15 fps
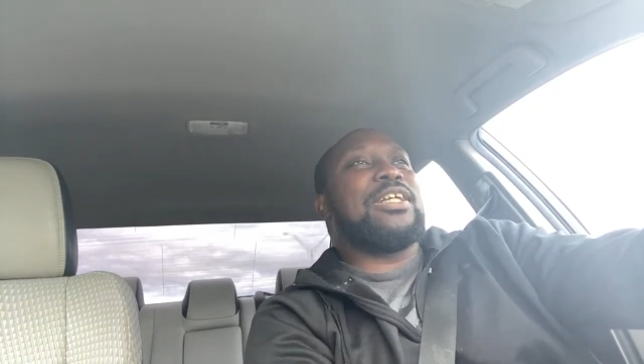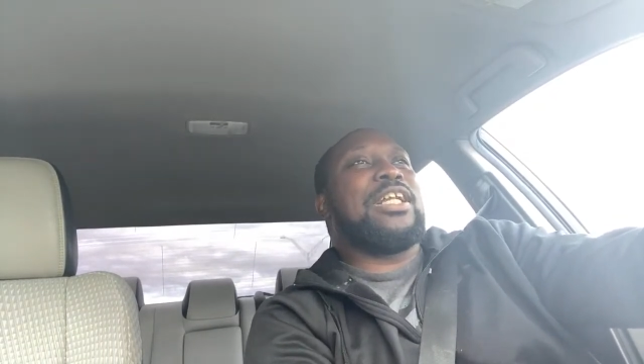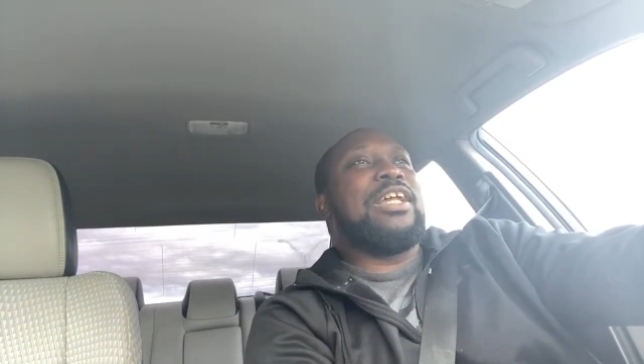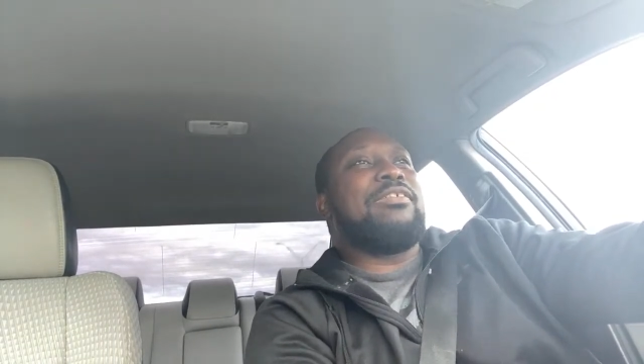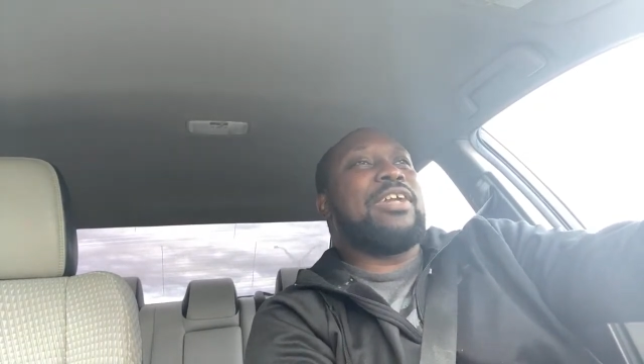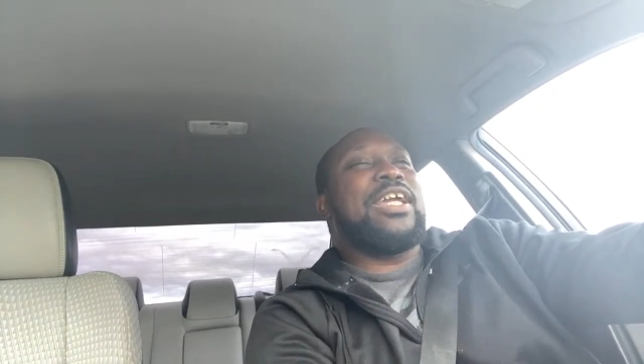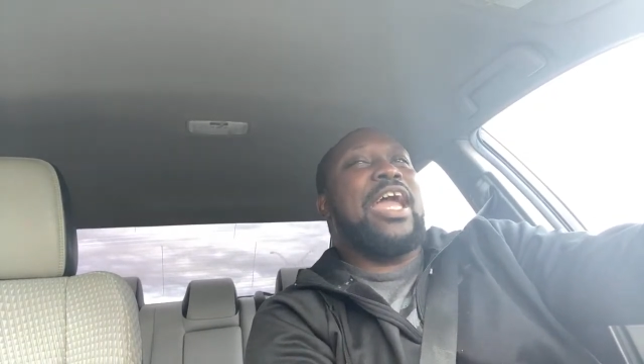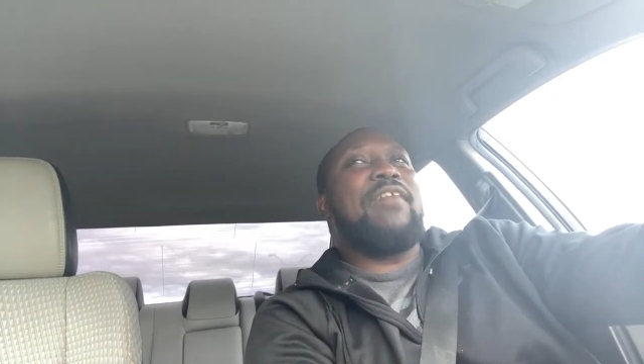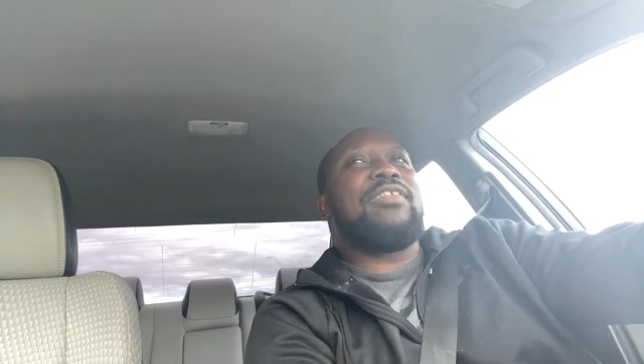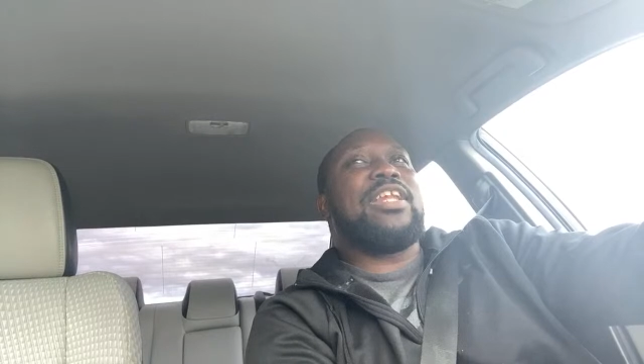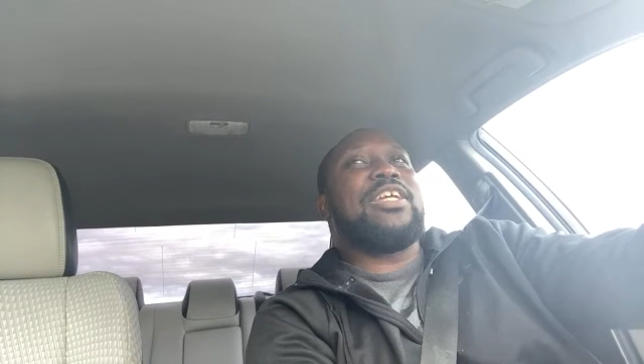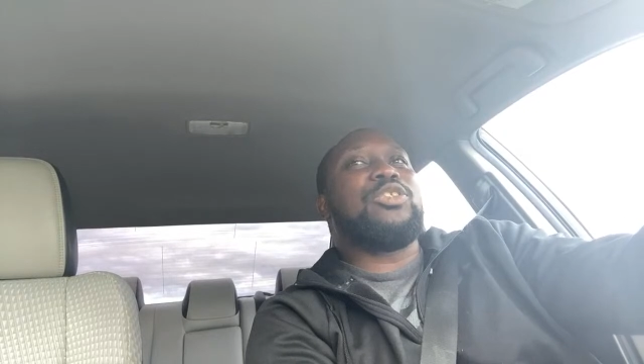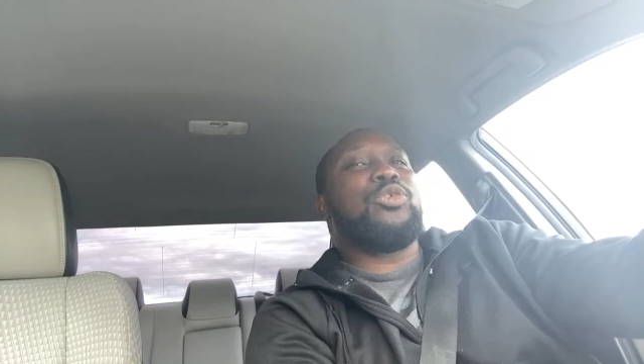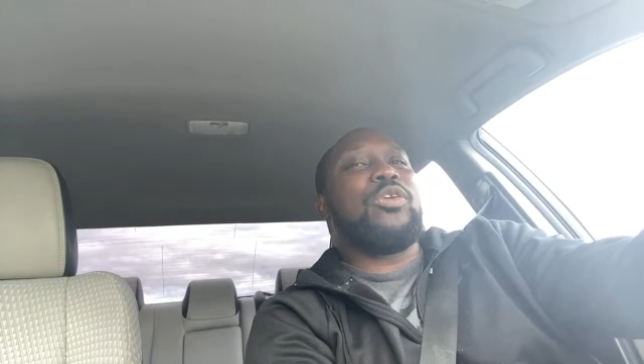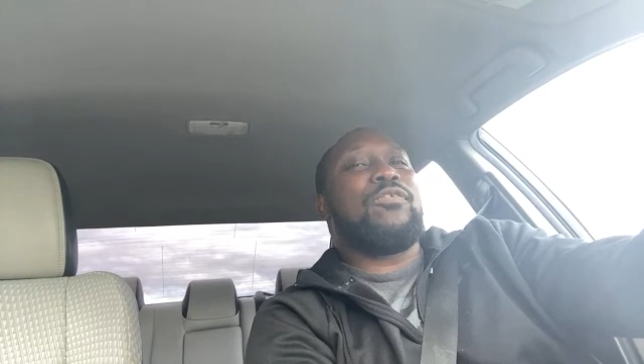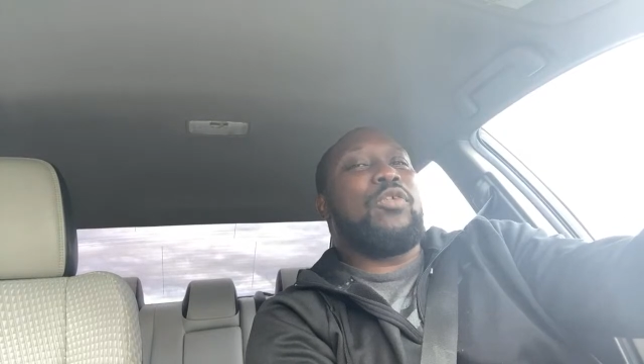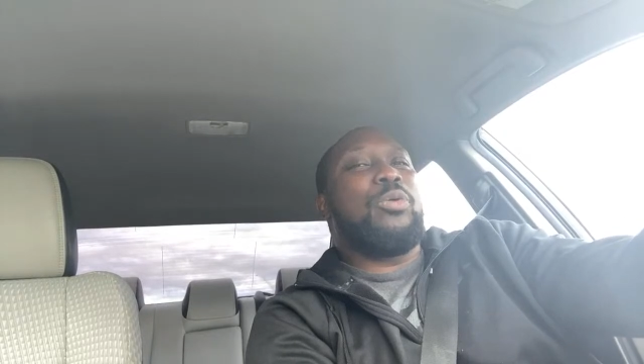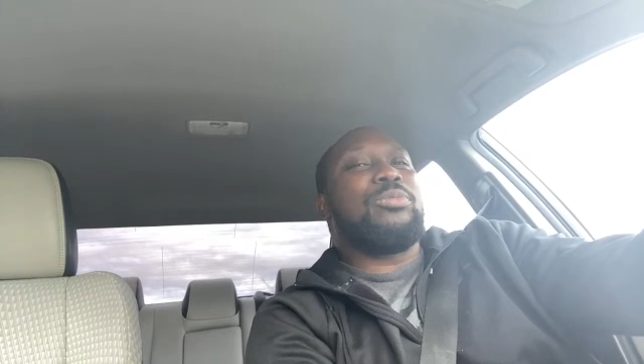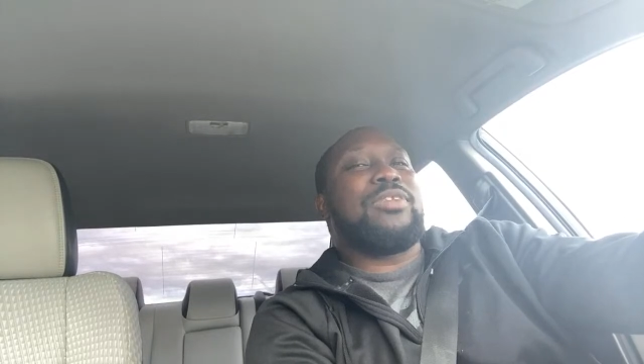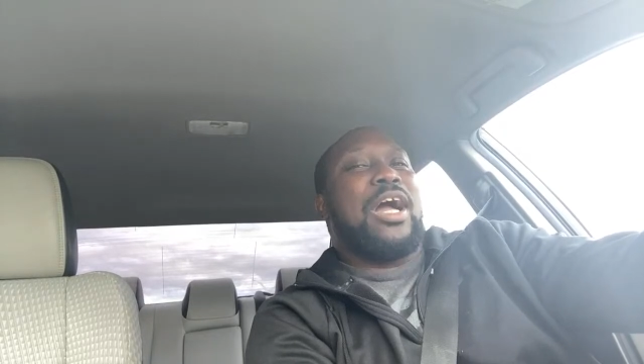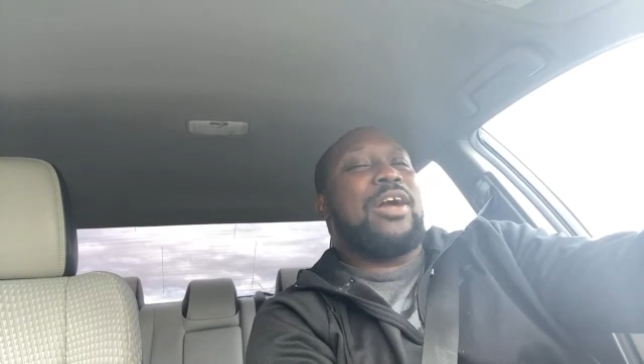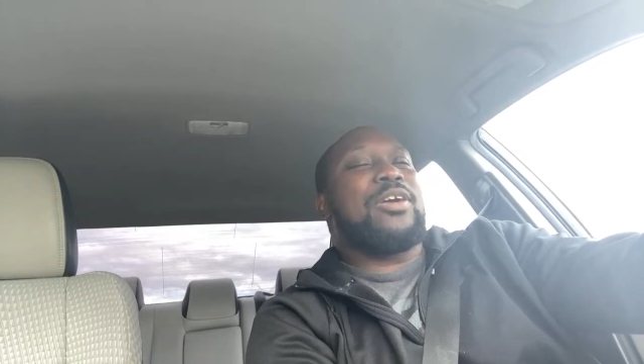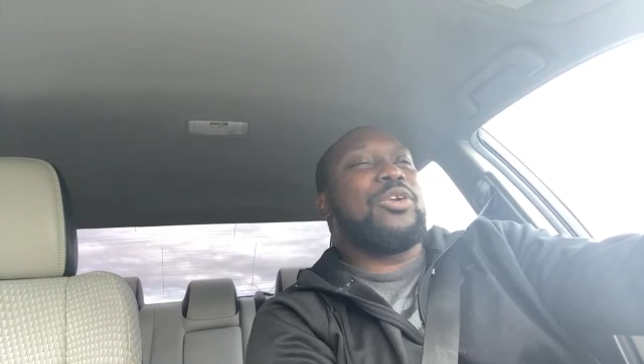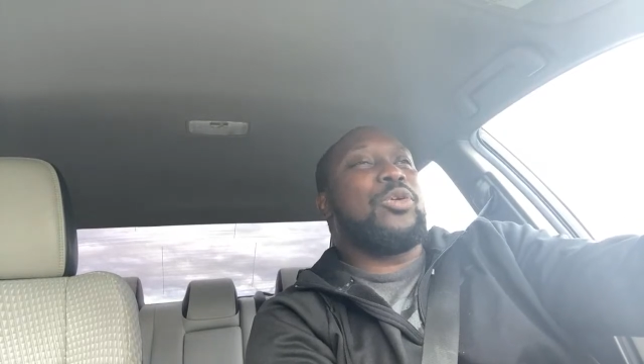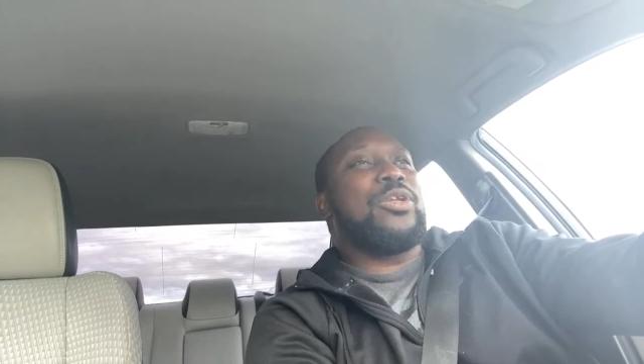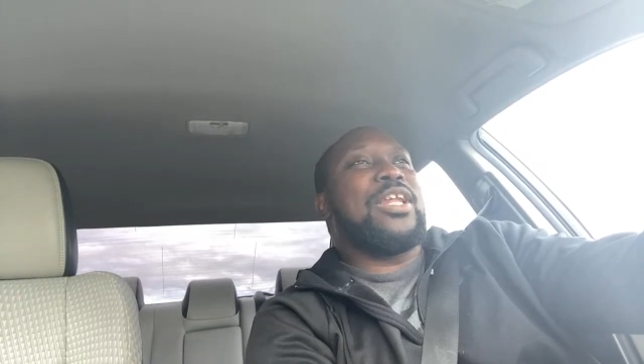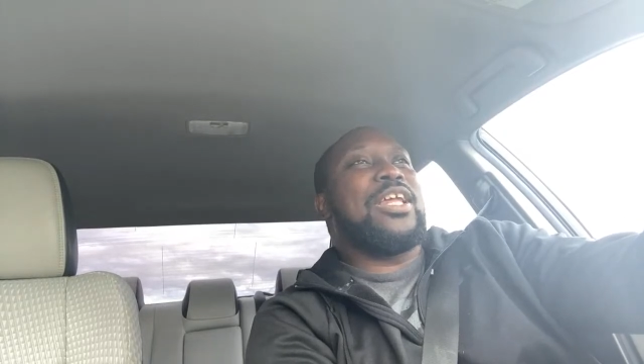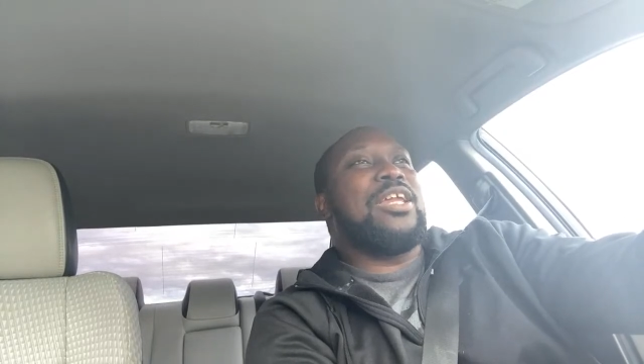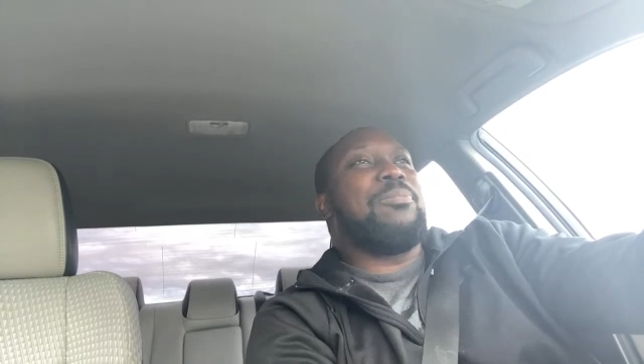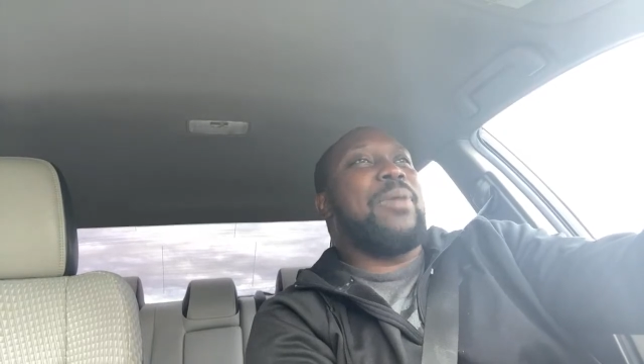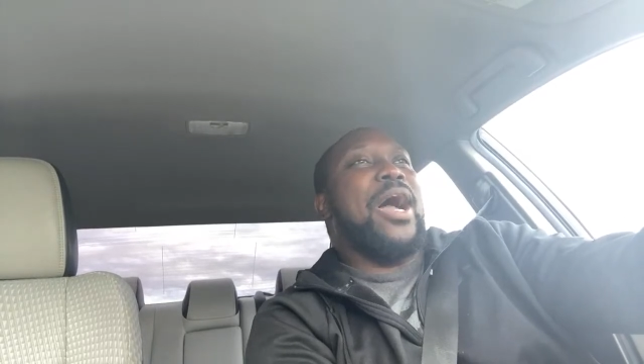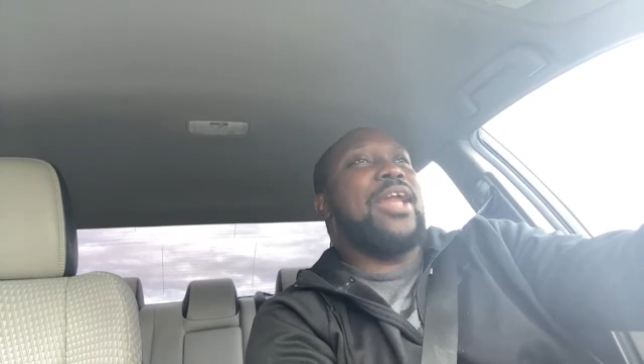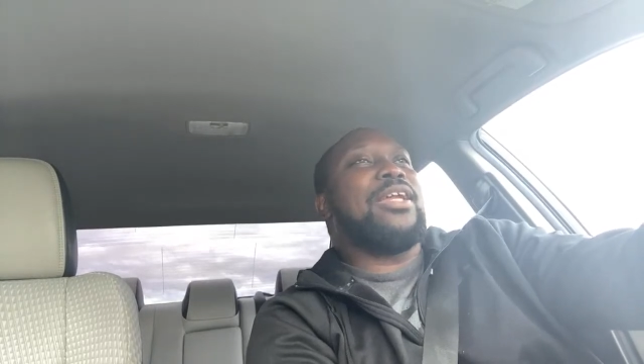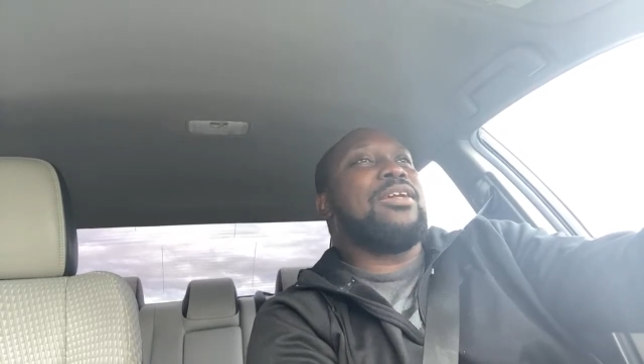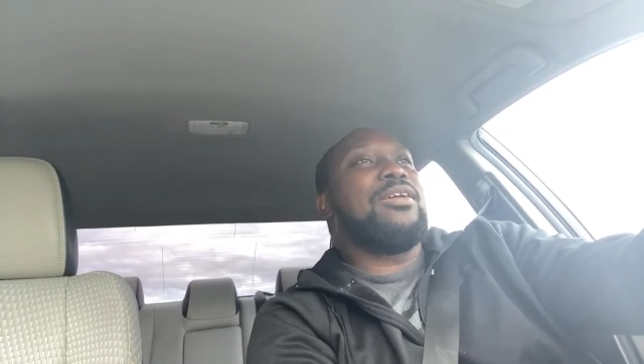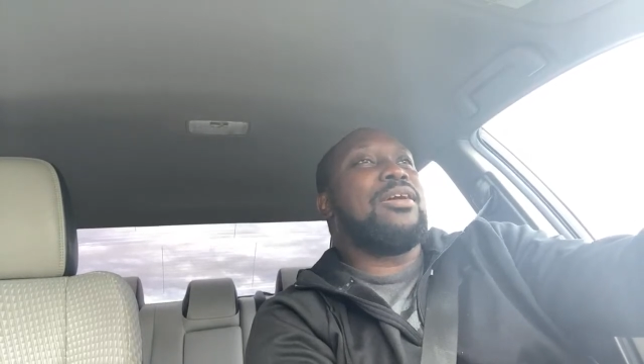Cleveland Cavaliers uniform dunking on anybody.